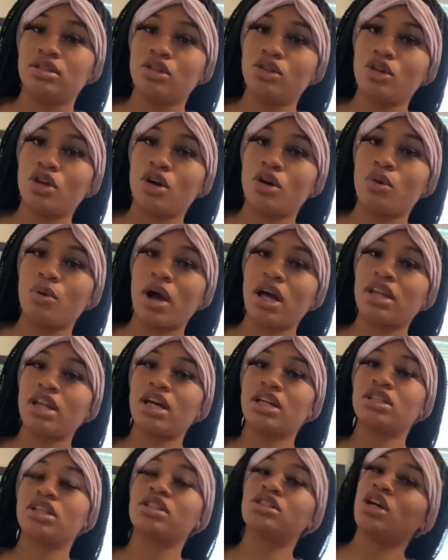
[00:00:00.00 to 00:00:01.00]
You know, I
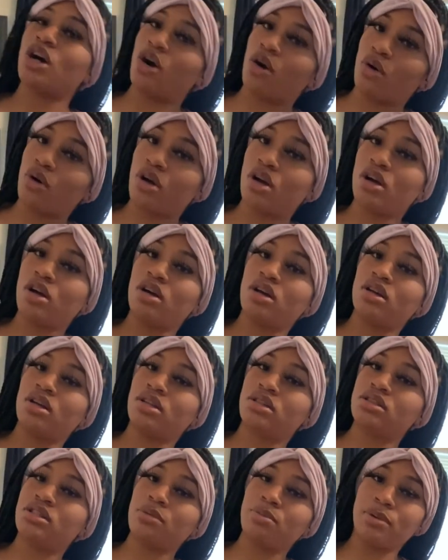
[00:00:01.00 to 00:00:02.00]
like to talk
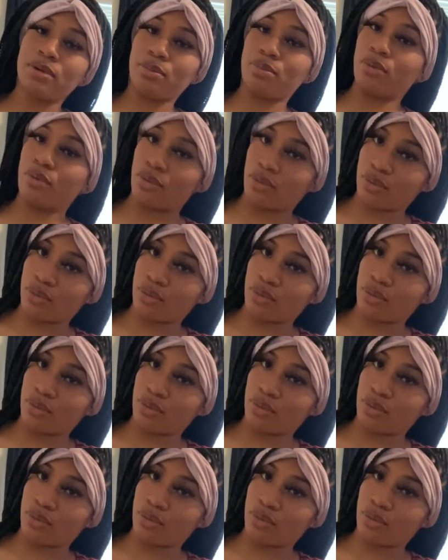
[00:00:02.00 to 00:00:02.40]
to people,